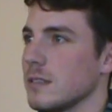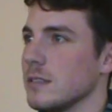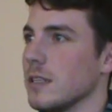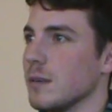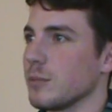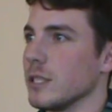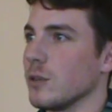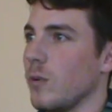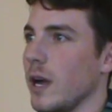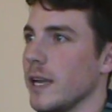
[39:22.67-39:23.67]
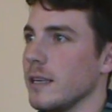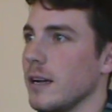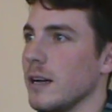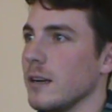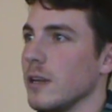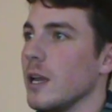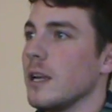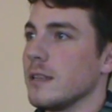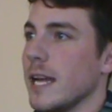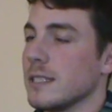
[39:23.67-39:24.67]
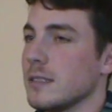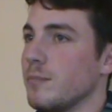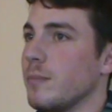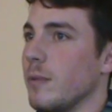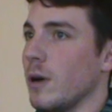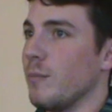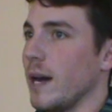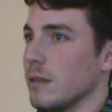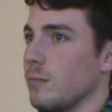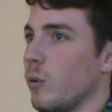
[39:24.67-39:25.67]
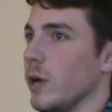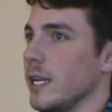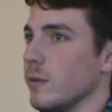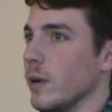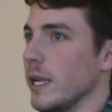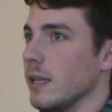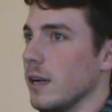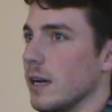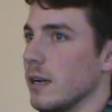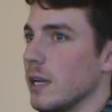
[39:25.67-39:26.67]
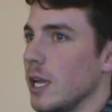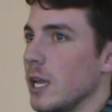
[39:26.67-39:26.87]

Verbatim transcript: It was uh, pretty quiet. Uh, that's about the point when uh,